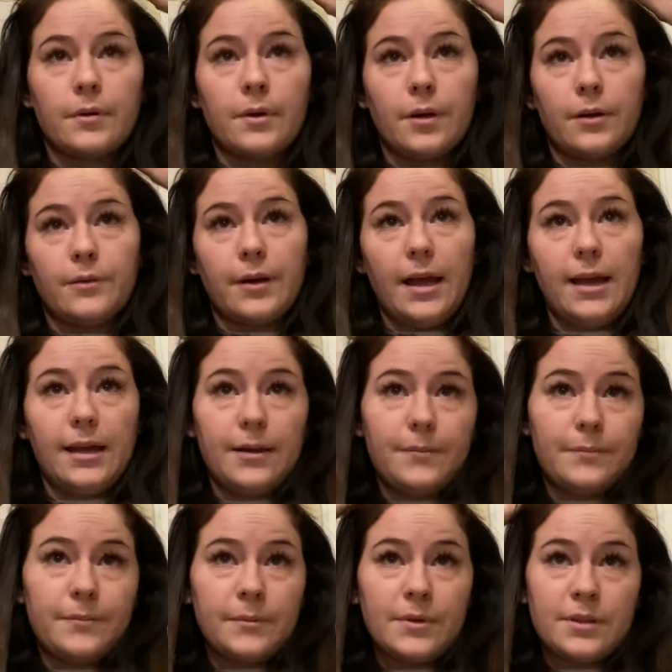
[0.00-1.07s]
All right,
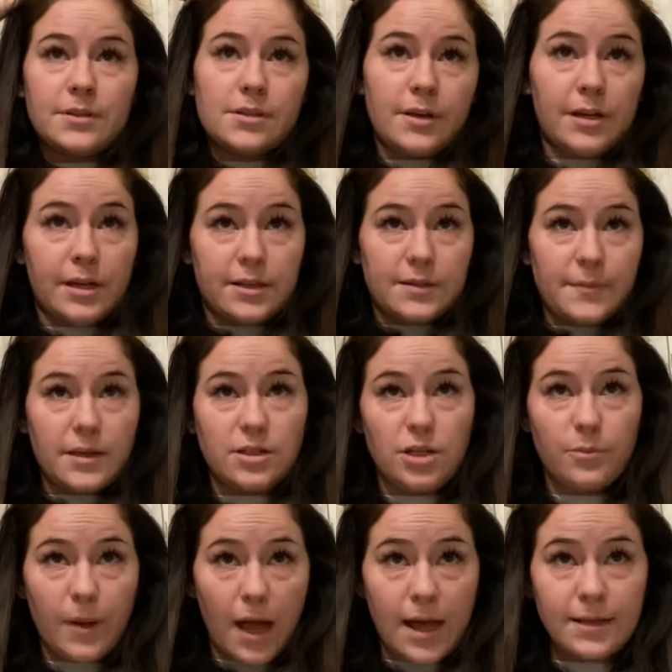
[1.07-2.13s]
so here's my 2
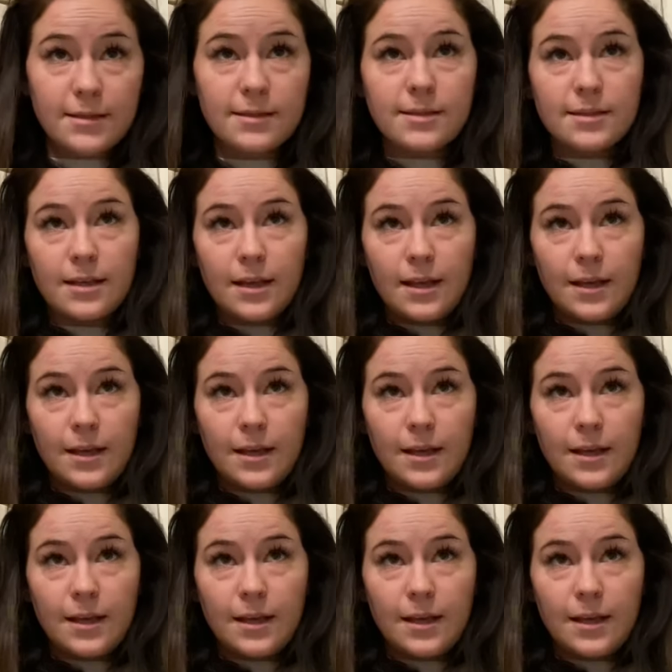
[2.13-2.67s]
buns.